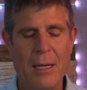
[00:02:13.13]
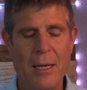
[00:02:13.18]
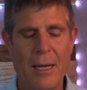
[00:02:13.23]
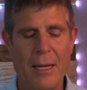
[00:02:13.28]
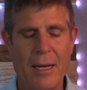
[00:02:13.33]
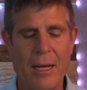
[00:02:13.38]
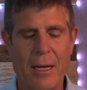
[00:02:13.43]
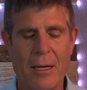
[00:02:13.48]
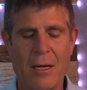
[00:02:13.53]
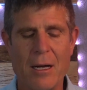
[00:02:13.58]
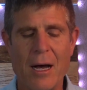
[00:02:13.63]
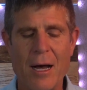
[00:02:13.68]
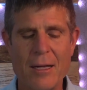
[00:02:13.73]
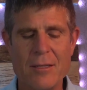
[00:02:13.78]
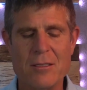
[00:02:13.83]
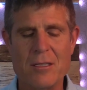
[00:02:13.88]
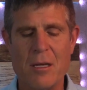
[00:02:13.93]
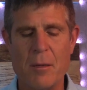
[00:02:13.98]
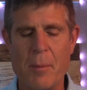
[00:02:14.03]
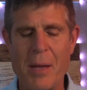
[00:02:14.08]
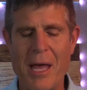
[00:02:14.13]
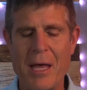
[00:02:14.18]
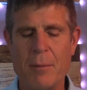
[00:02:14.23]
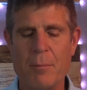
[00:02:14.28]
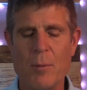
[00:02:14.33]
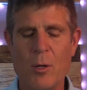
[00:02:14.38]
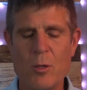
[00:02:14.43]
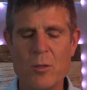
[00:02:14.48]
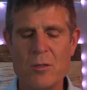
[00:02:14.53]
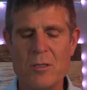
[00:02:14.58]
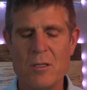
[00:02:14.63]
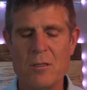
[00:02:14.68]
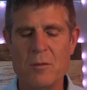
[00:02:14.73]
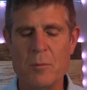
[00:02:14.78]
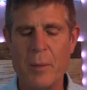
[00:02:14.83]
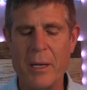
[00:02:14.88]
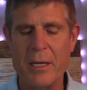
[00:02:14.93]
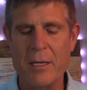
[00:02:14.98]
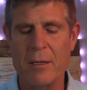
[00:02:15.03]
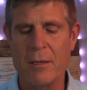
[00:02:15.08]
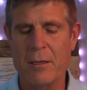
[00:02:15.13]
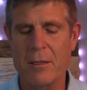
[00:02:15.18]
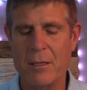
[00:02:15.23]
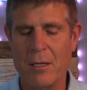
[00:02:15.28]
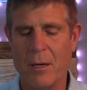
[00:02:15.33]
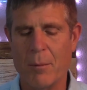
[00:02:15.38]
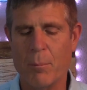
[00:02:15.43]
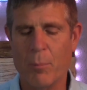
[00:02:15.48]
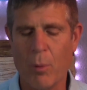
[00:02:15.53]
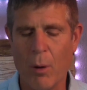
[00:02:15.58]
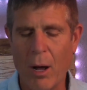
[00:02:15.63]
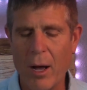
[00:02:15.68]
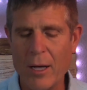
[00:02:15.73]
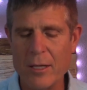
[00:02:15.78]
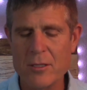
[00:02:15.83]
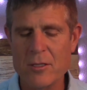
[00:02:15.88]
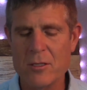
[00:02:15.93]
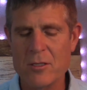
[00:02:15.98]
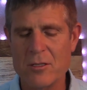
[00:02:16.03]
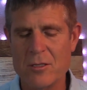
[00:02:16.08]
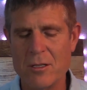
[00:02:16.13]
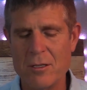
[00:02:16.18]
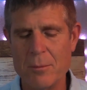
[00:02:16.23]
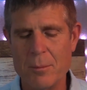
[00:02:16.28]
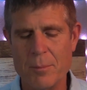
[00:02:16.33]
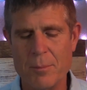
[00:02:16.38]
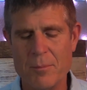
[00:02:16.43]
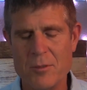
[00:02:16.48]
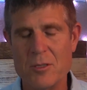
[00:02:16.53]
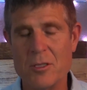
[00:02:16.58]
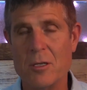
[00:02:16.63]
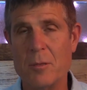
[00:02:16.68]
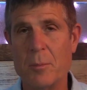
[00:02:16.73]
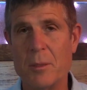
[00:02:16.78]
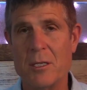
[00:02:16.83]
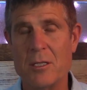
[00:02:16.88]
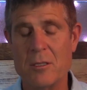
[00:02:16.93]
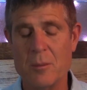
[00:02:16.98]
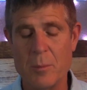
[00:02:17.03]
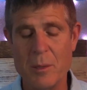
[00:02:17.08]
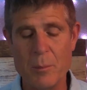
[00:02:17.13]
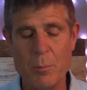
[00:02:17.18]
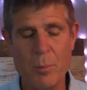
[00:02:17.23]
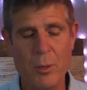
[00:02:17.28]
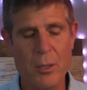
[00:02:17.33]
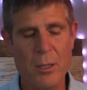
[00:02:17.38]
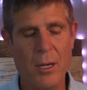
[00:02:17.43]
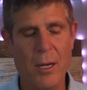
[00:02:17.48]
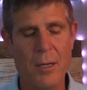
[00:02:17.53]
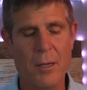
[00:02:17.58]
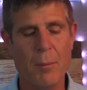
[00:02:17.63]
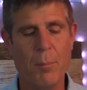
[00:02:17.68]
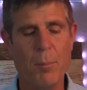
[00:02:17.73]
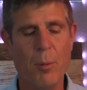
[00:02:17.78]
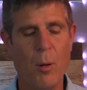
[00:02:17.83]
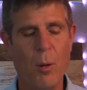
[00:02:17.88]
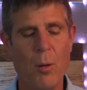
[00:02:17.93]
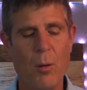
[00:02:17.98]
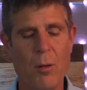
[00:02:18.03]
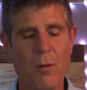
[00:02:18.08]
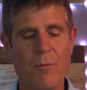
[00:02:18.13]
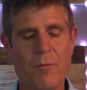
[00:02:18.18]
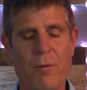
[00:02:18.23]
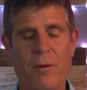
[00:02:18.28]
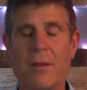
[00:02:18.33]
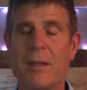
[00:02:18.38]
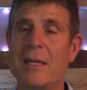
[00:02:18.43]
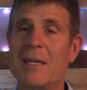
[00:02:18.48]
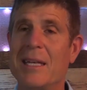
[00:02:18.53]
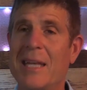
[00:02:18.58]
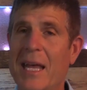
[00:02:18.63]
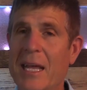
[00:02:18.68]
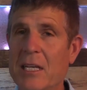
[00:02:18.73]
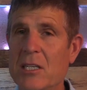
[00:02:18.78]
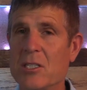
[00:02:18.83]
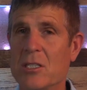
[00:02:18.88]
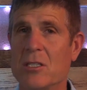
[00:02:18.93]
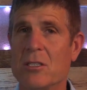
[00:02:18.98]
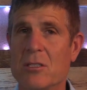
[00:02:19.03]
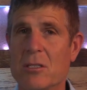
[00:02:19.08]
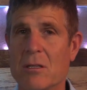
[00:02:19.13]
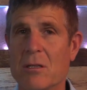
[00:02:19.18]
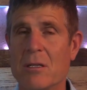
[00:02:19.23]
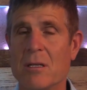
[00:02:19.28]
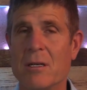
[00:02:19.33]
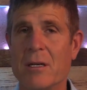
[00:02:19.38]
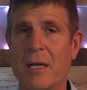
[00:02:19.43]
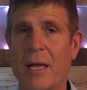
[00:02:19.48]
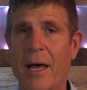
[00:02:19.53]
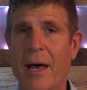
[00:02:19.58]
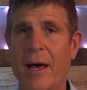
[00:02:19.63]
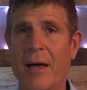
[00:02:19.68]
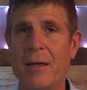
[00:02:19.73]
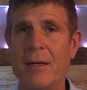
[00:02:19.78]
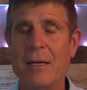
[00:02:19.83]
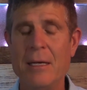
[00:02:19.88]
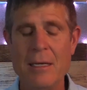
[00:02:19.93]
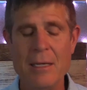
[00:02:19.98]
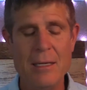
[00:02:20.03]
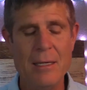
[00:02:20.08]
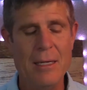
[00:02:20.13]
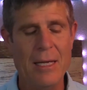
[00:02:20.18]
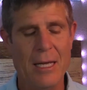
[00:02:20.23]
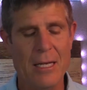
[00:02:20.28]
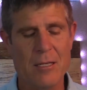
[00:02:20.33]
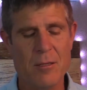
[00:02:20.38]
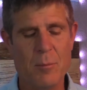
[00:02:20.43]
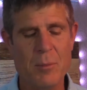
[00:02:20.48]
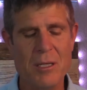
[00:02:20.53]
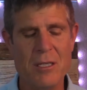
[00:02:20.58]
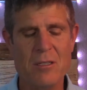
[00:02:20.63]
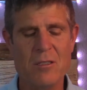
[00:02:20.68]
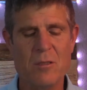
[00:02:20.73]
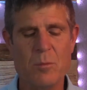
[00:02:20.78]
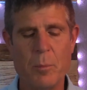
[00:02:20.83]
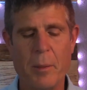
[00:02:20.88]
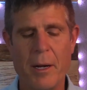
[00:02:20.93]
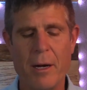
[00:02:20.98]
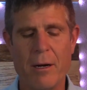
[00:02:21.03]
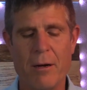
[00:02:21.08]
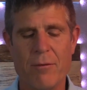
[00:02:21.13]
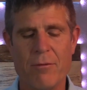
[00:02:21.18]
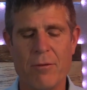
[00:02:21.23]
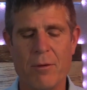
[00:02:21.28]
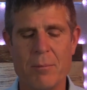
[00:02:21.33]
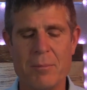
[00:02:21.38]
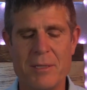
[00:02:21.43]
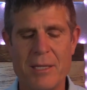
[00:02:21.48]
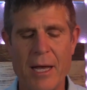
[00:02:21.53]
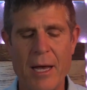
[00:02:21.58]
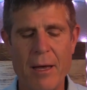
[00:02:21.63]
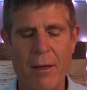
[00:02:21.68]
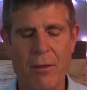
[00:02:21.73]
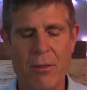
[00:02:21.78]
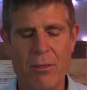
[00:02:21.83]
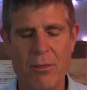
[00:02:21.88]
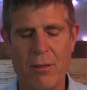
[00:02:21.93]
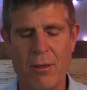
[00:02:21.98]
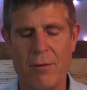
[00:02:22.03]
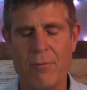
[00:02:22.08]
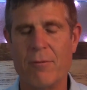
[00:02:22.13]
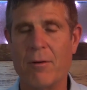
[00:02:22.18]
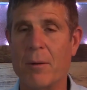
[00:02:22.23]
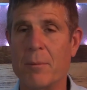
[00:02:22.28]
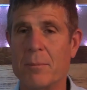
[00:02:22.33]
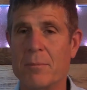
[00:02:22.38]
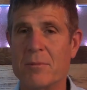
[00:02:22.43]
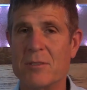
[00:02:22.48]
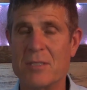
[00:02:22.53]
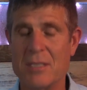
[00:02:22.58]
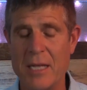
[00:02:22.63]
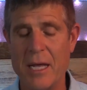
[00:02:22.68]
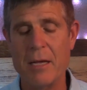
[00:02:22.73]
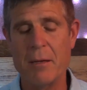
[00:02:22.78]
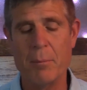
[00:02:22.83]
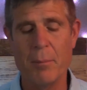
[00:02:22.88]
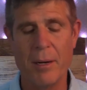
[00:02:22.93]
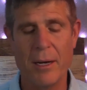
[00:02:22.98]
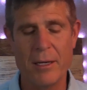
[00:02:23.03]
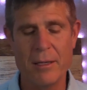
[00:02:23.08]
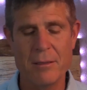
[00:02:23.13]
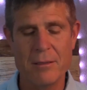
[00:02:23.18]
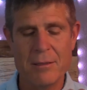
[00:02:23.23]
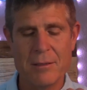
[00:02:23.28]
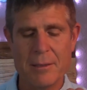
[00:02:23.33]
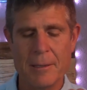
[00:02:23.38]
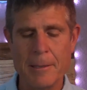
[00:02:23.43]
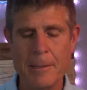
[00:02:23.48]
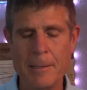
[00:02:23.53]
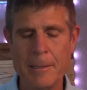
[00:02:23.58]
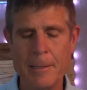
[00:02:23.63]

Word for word: And at God's command, Moses made a, a bronze serp- serpent to be put on a pole for the nation to look at and to be spared from death, from snake bites.